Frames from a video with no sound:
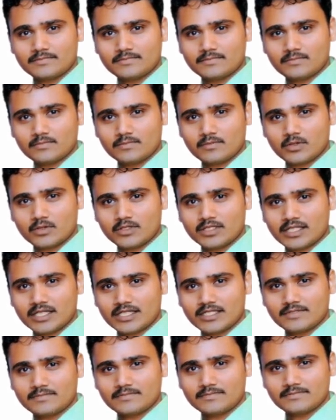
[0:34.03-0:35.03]

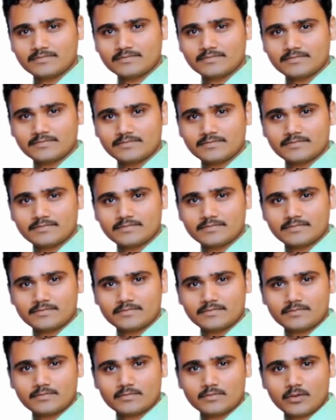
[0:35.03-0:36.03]
Boolean.
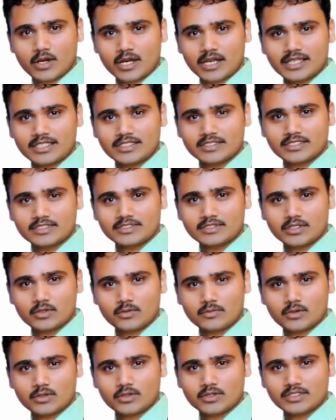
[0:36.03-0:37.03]
My underscore
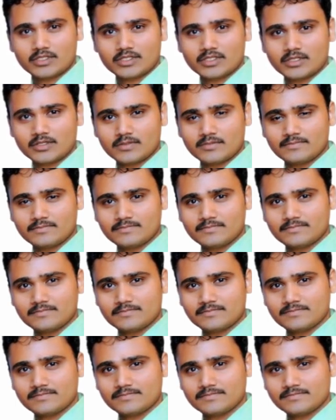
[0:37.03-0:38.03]
bool true.
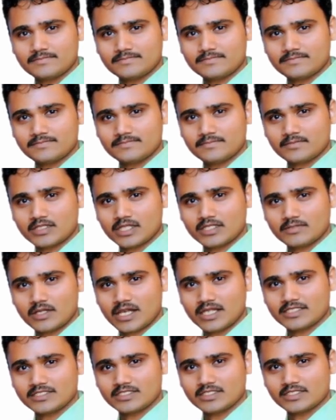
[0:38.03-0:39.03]
Print my
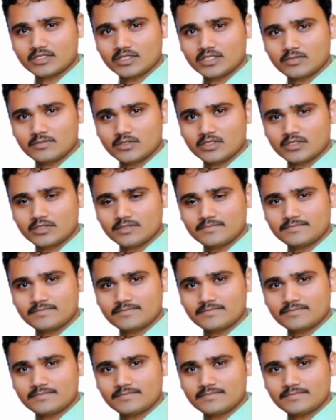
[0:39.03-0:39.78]
underscore bool.